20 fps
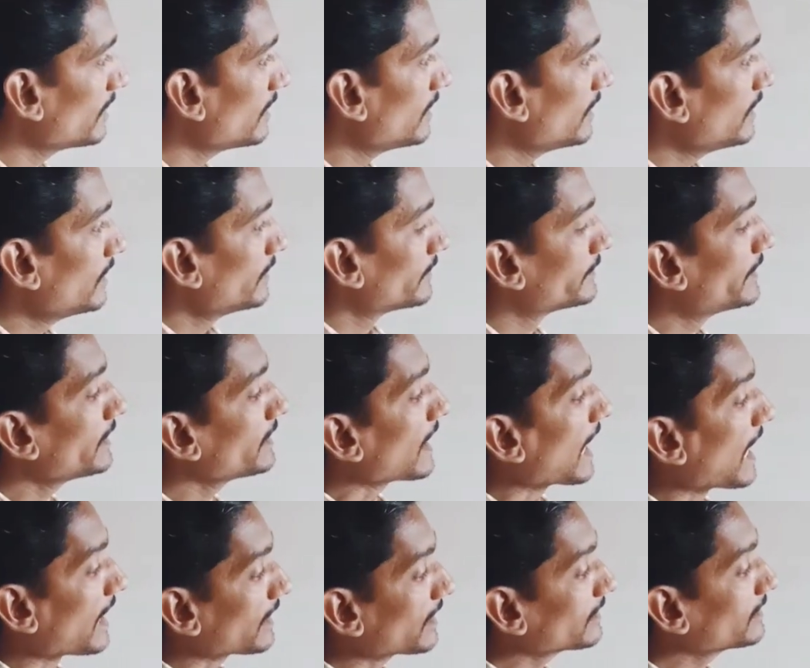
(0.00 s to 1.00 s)
Then
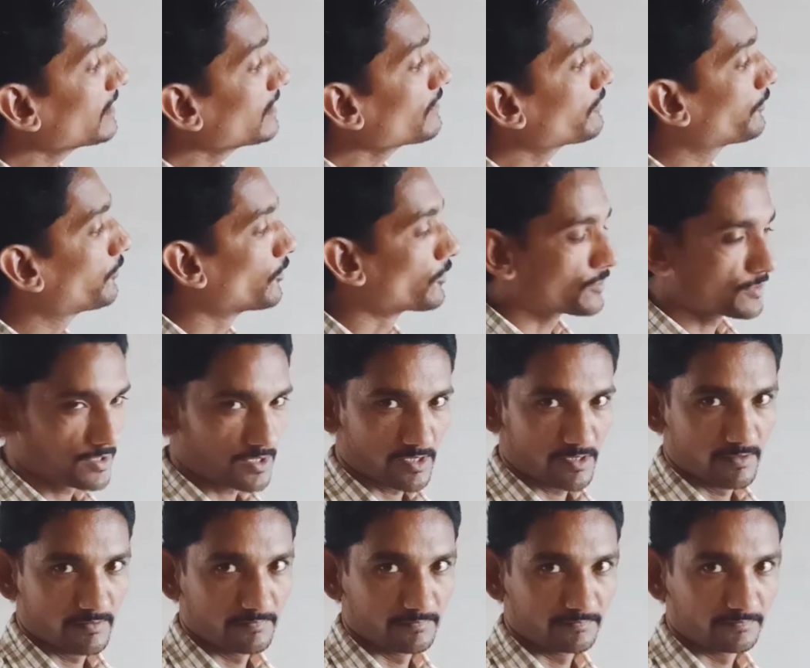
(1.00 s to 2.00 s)
another
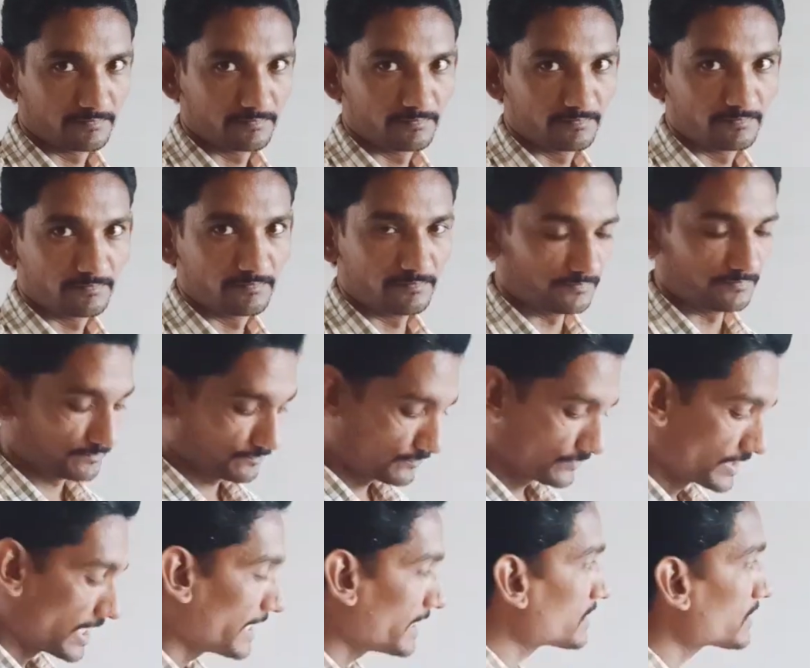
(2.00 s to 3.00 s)
force,
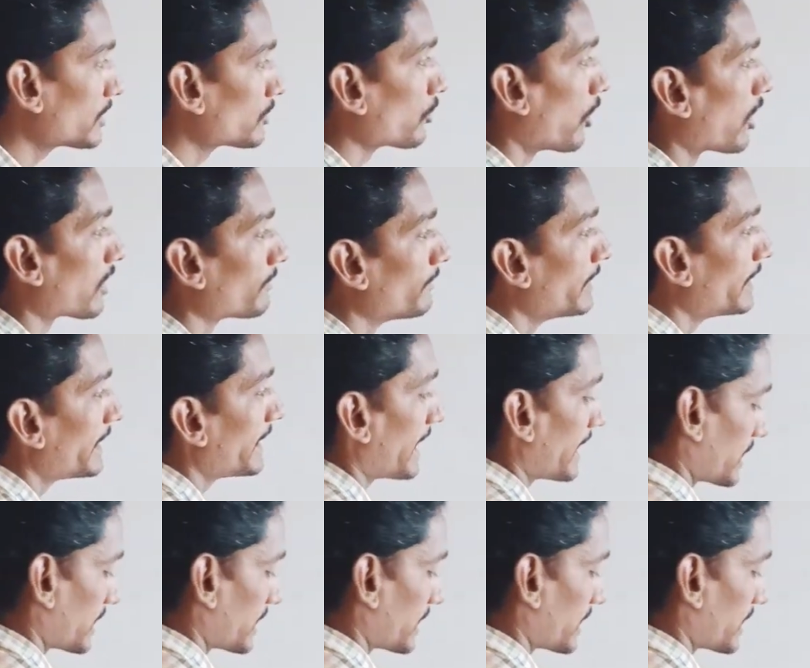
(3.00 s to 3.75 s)
that is the normal reaction,